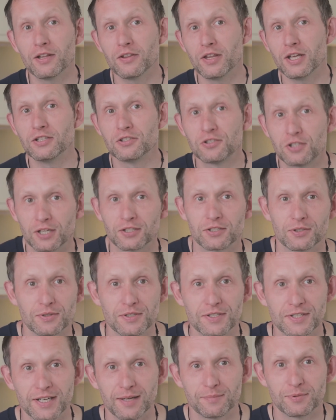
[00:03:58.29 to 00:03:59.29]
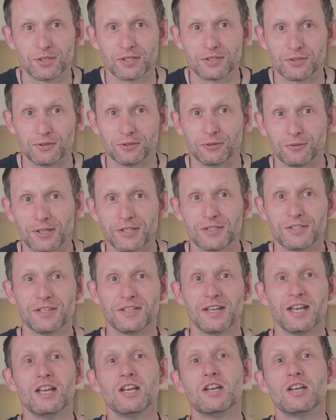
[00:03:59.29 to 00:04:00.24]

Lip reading: than just doing sit-ups, just doing crunches.